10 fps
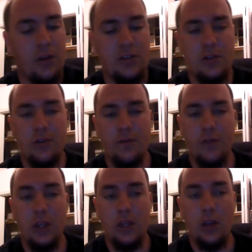Phantom
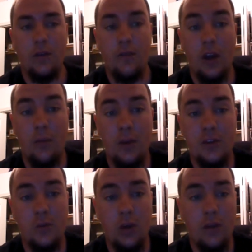Menace wave of the vintage
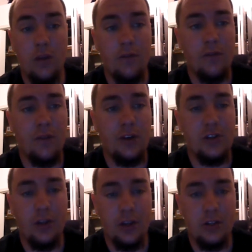collection, so
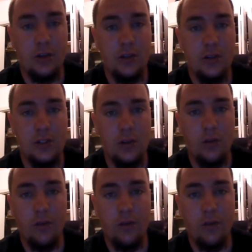look forward to that.